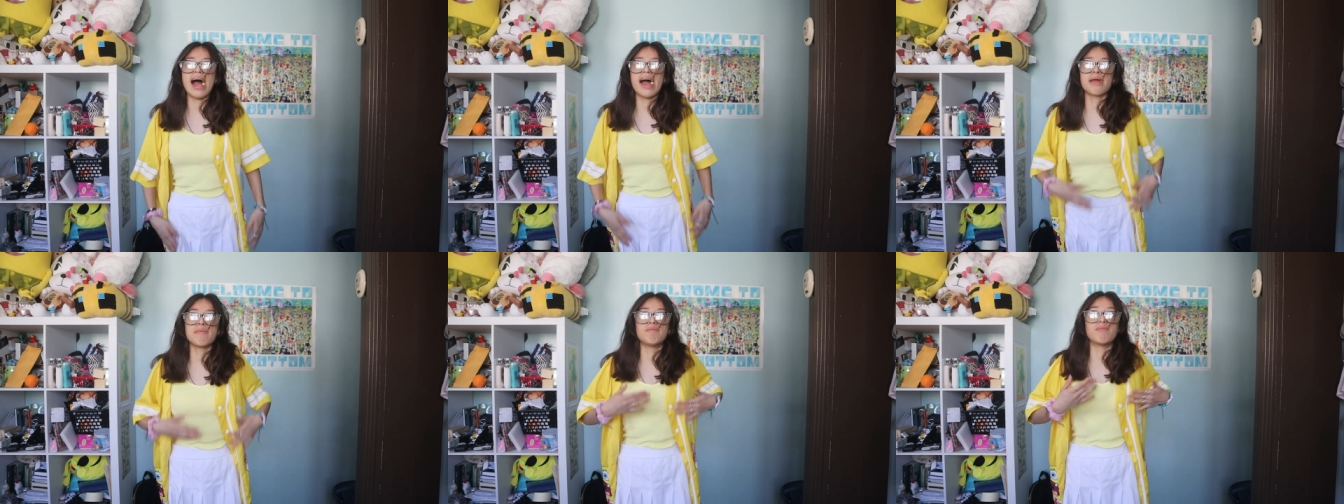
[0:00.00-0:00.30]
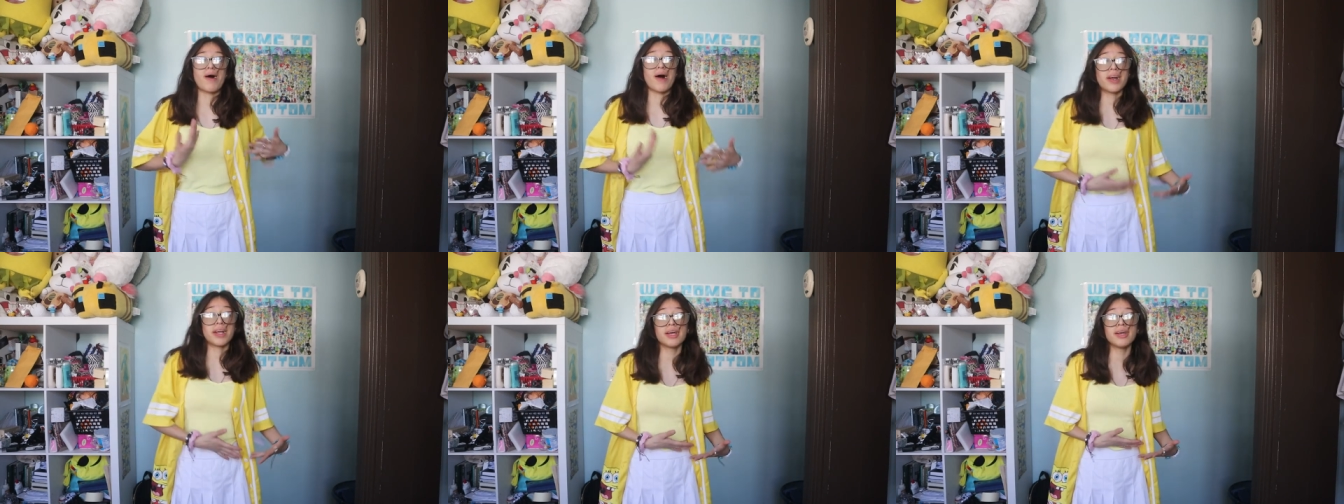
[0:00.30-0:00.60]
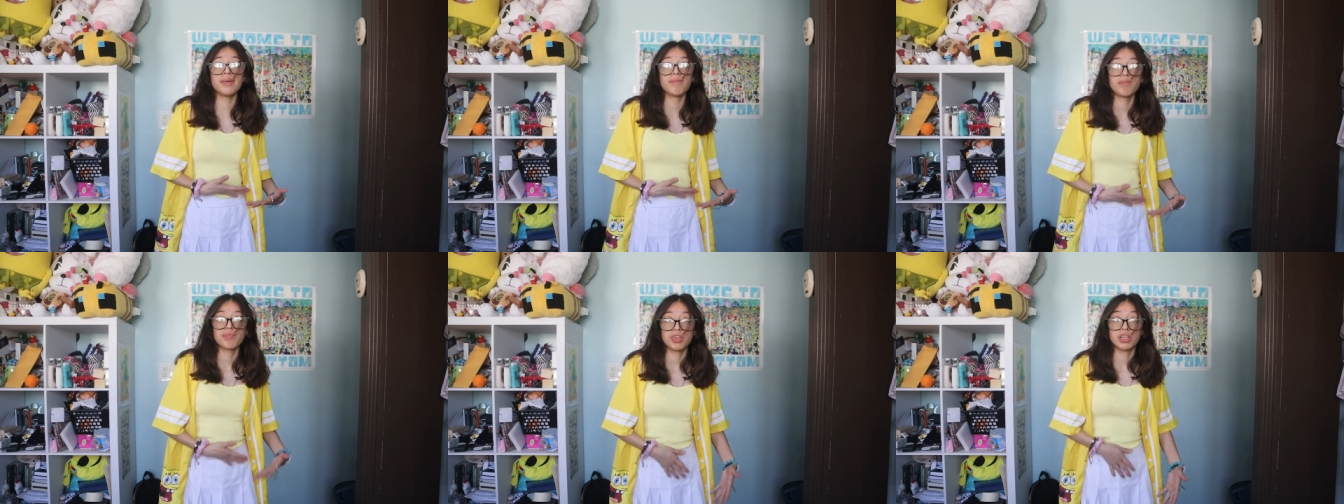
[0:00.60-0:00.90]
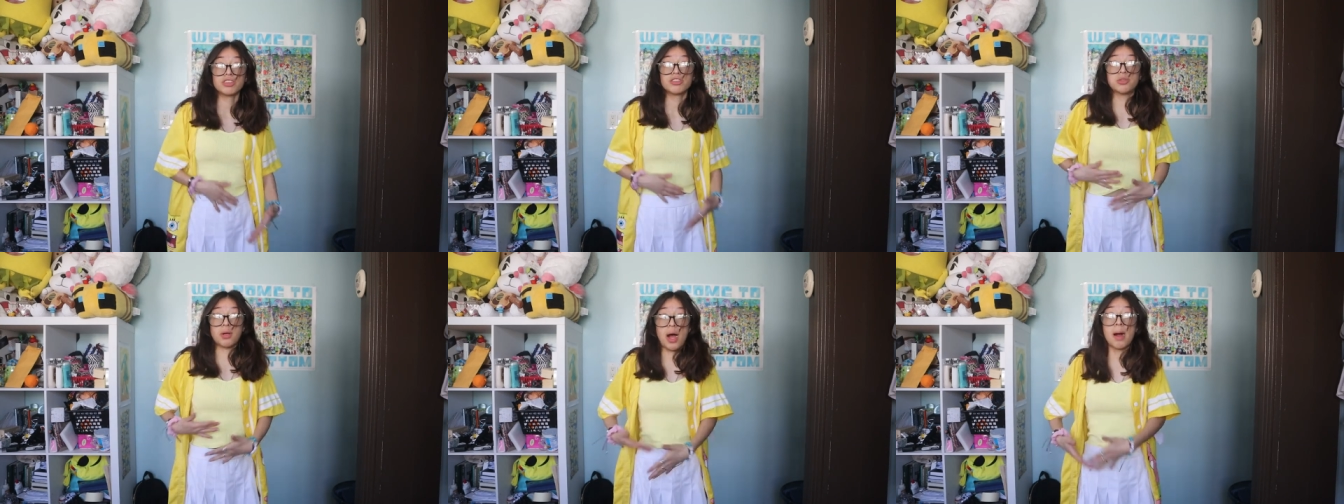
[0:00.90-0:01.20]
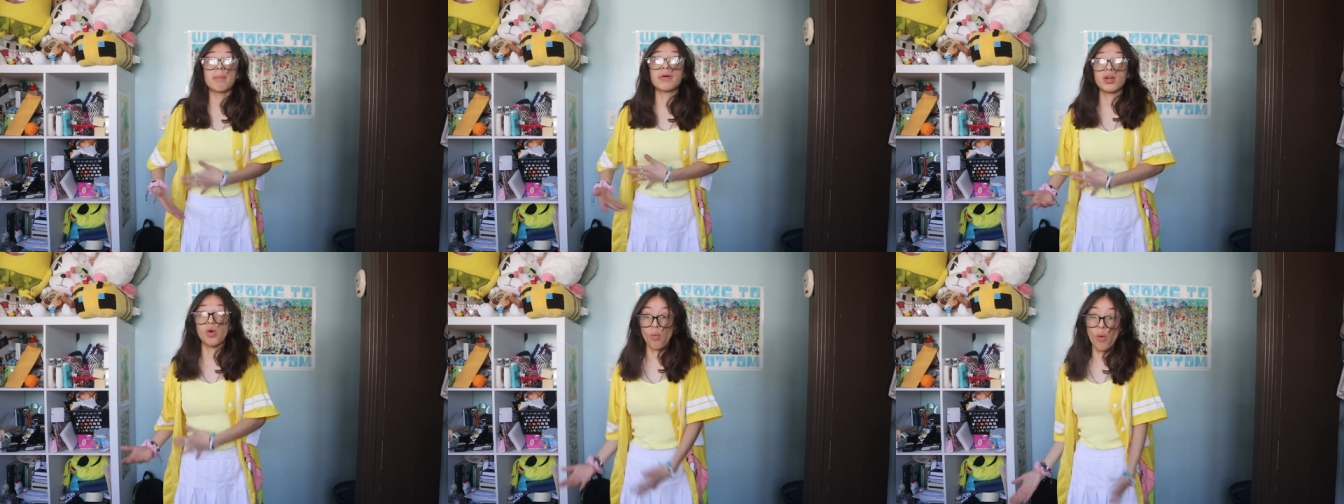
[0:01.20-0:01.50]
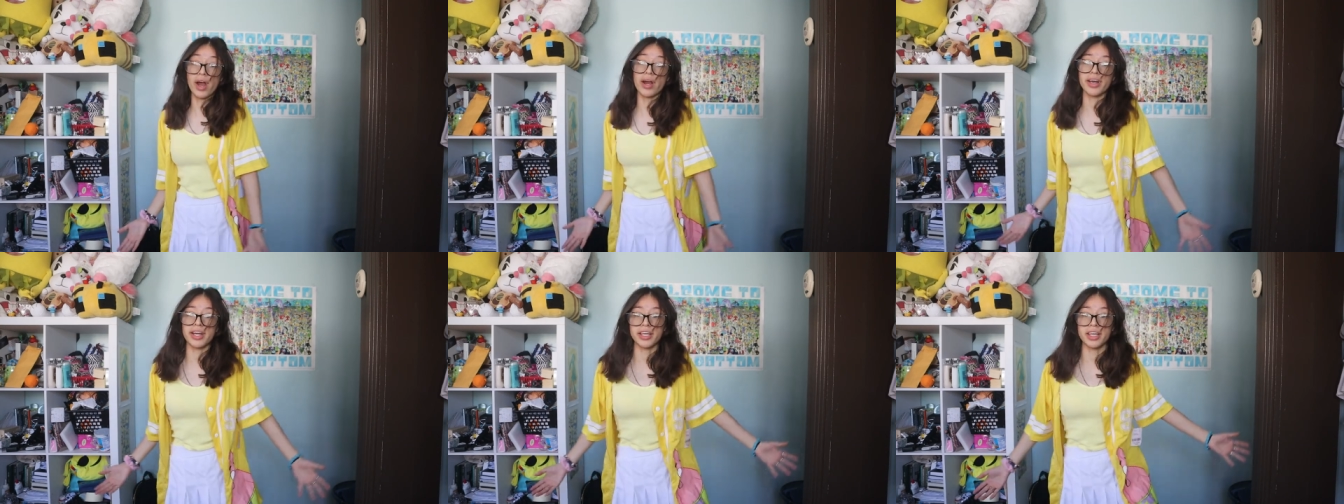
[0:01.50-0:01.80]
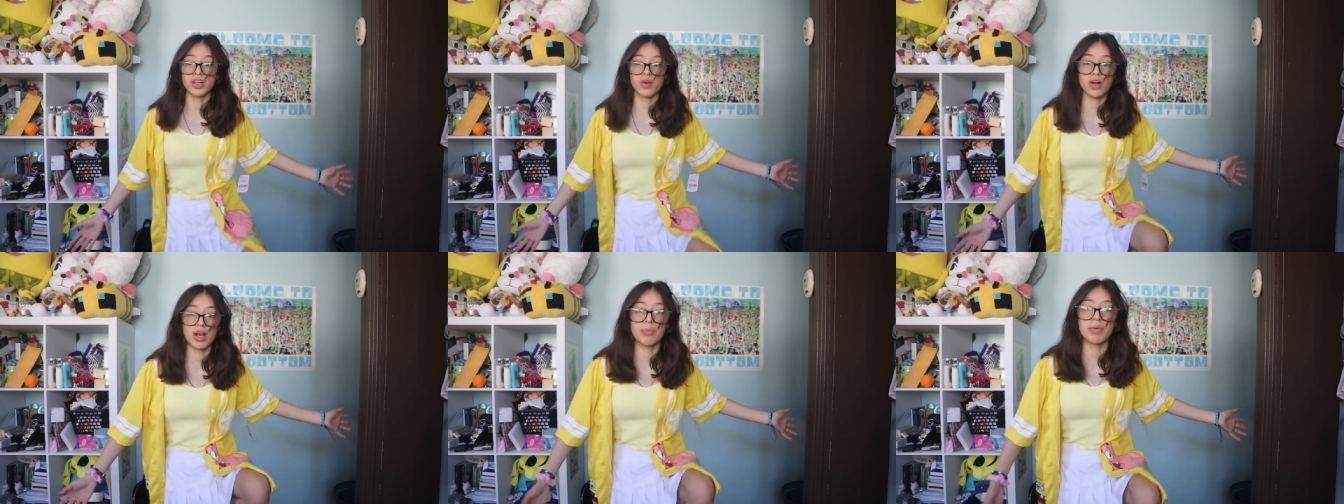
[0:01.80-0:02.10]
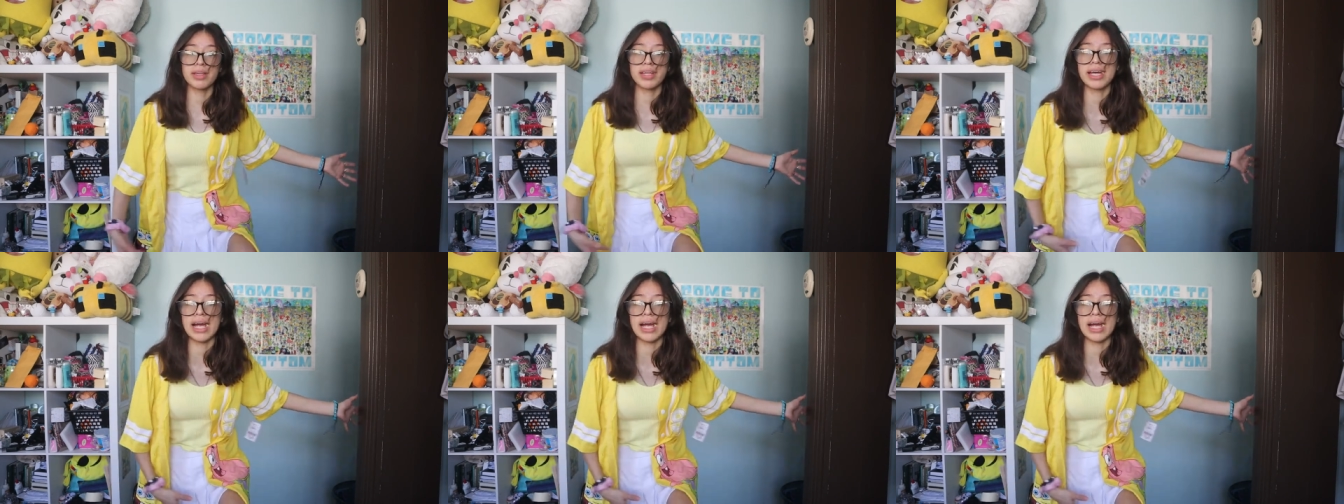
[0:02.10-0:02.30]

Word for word: I bought it, so I'm gonna wear it, you know what I mean?